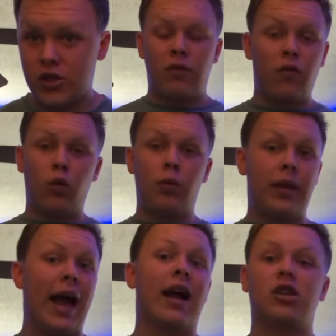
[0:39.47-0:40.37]
Before we
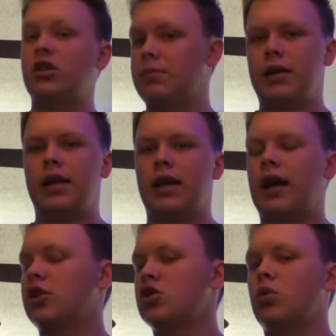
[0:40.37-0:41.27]
actually begin,
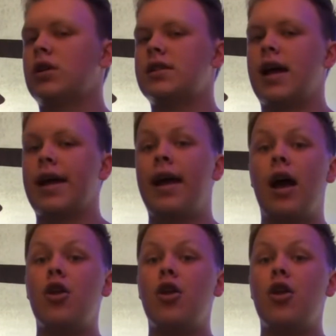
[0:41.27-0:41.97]
I just want to say,